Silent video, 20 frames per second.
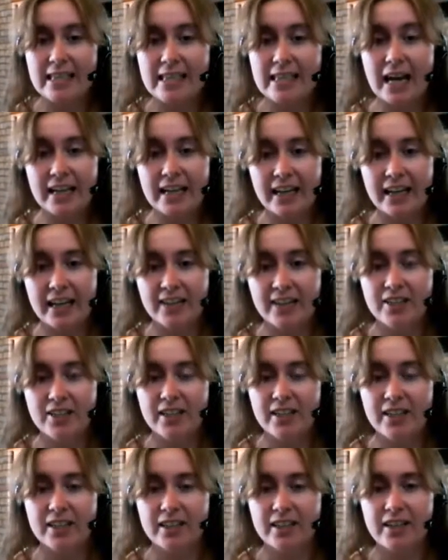
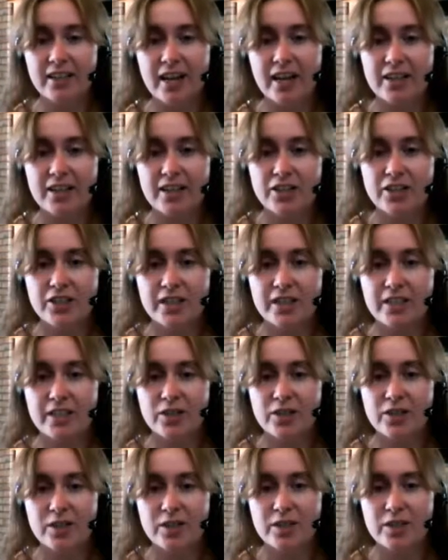eye-catching and not
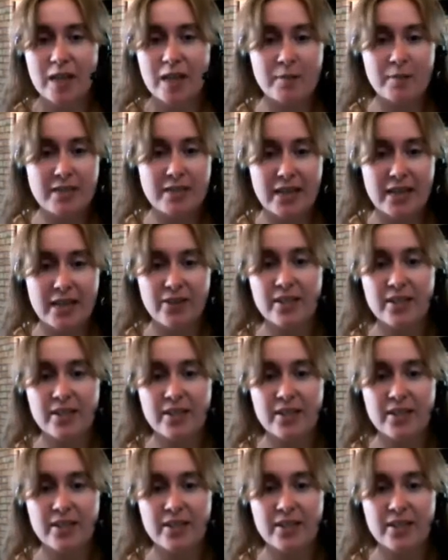just slapped together,